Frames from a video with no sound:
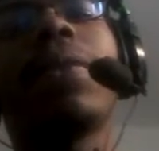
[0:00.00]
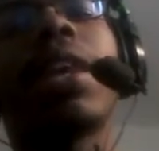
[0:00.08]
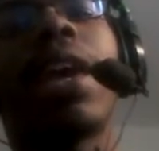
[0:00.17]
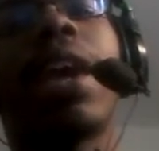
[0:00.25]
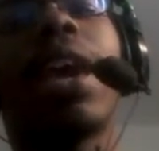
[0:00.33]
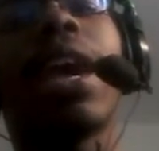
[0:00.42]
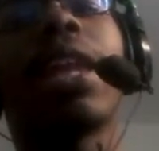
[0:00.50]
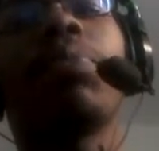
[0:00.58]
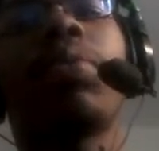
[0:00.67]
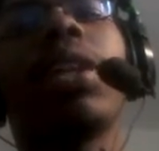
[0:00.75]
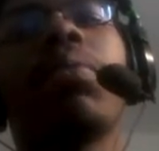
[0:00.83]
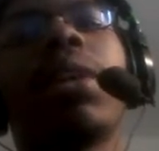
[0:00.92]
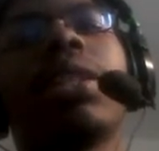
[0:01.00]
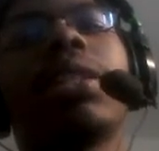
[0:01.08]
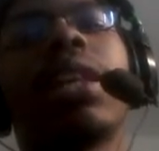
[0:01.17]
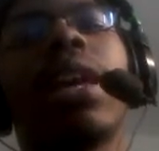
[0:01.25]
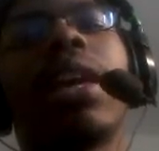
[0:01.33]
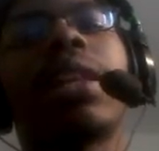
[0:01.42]
and pretty much
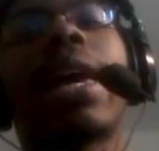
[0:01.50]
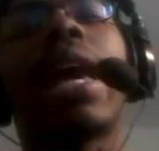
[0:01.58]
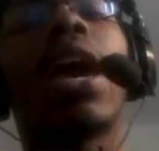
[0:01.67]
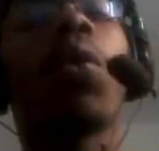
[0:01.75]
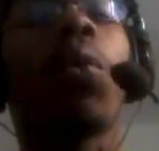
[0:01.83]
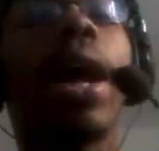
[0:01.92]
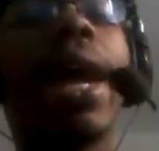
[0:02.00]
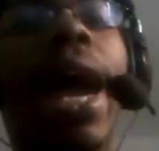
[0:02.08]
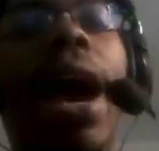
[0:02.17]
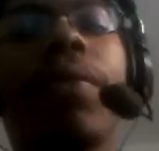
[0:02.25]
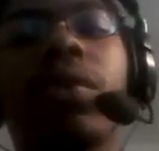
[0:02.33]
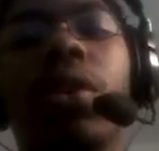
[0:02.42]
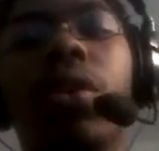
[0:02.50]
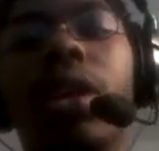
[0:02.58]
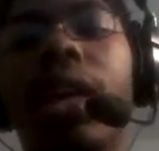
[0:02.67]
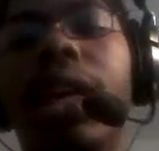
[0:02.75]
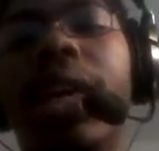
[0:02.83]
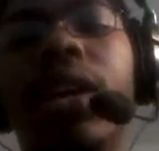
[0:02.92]
saying like right after
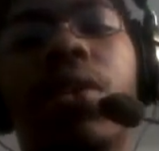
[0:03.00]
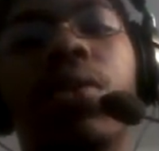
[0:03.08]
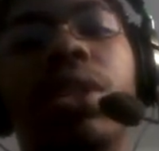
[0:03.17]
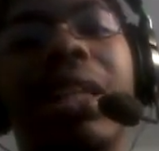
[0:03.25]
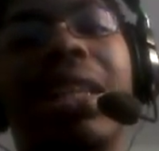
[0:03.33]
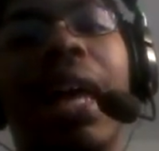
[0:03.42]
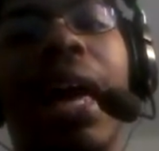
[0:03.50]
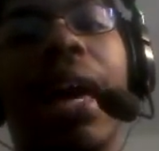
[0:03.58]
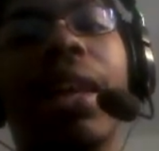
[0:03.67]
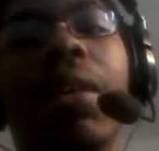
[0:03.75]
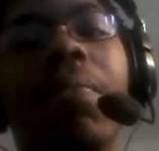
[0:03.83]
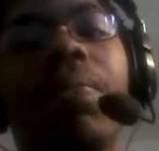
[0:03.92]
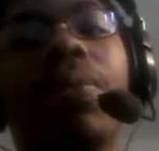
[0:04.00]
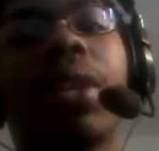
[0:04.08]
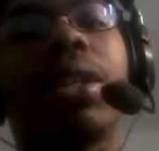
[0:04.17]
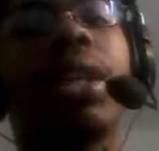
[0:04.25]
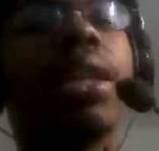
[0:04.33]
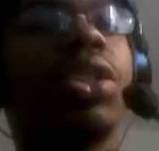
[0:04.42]
Hikuchi died,
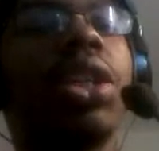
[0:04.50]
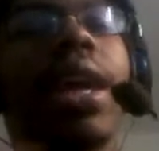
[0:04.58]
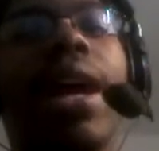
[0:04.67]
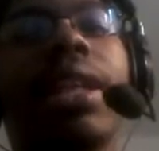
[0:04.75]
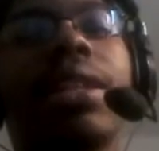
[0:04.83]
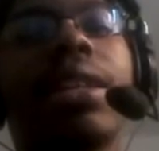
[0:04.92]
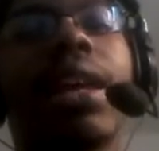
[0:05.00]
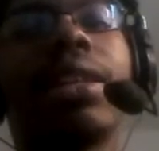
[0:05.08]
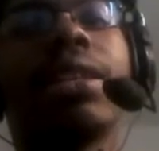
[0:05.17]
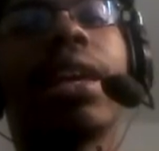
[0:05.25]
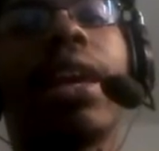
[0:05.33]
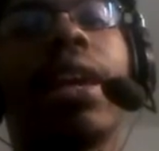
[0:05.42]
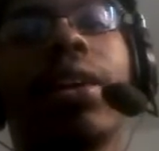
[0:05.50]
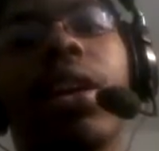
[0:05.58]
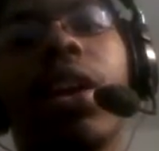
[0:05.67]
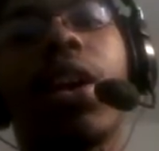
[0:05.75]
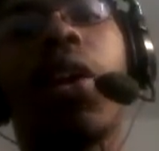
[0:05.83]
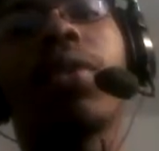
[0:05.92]
she got a text saying,
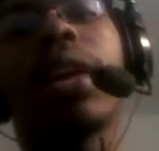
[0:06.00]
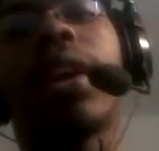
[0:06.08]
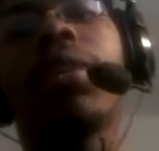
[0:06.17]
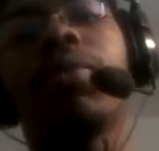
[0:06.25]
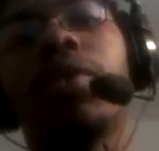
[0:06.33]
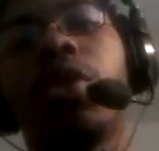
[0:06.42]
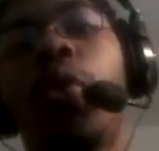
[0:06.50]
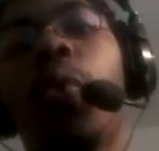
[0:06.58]
okay, you